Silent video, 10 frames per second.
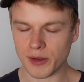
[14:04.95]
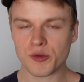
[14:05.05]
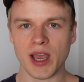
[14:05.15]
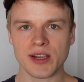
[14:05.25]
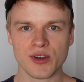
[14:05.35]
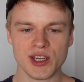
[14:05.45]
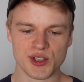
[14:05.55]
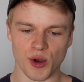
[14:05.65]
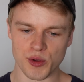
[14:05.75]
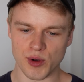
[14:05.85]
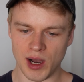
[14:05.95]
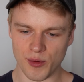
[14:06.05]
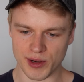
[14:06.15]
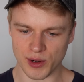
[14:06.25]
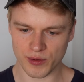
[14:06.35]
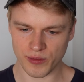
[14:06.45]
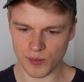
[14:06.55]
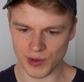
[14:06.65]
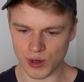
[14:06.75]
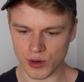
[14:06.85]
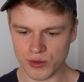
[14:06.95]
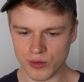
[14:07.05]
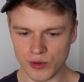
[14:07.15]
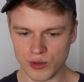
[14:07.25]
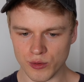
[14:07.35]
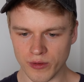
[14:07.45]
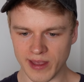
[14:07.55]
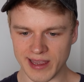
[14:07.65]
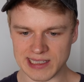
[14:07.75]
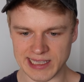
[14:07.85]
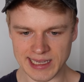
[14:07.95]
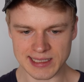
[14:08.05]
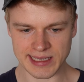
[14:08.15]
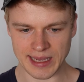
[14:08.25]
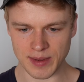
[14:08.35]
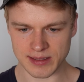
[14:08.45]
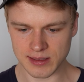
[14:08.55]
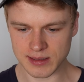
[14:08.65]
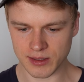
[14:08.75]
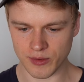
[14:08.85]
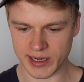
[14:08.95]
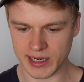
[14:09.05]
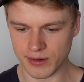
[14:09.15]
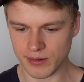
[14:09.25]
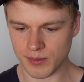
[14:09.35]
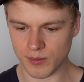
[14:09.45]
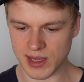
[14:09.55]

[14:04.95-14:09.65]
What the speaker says: Now, to actually show you how that looks, we're going to use the exact same assistant right here.